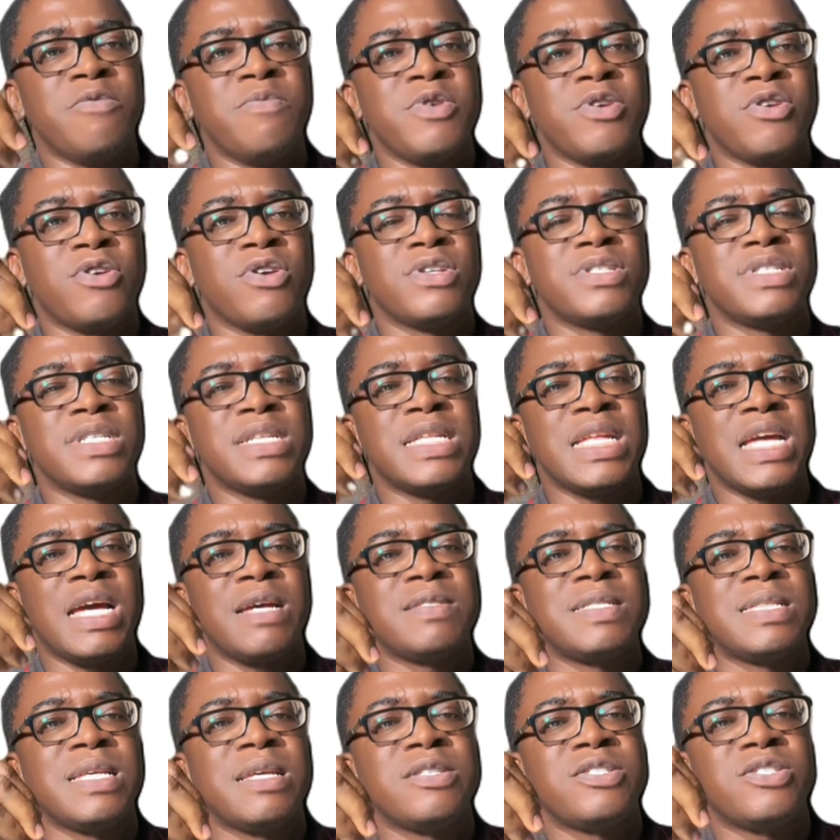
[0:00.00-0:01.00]
because in the
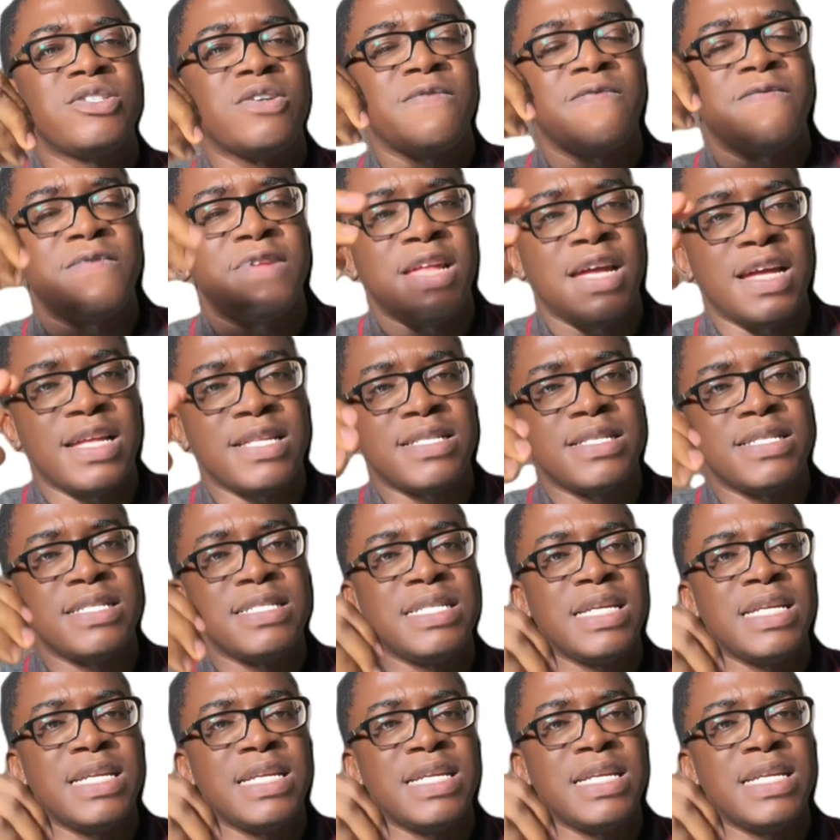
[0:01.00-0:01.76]
absence of that,